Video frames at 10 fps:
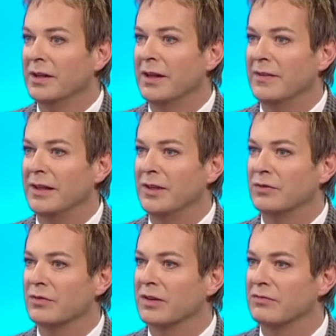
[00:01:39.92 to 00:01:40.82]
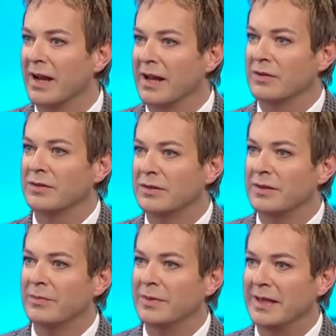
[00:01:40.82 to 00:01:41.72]
and then you'd run round
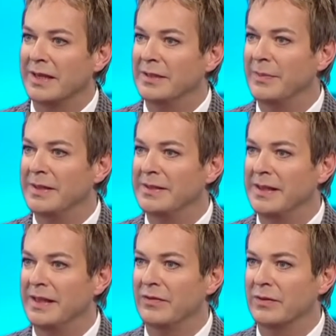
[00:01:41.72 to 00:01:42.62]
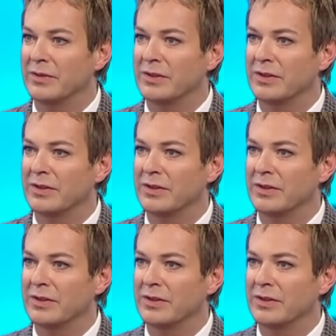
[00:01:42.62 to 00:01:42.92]
and pretend to be Stephen, would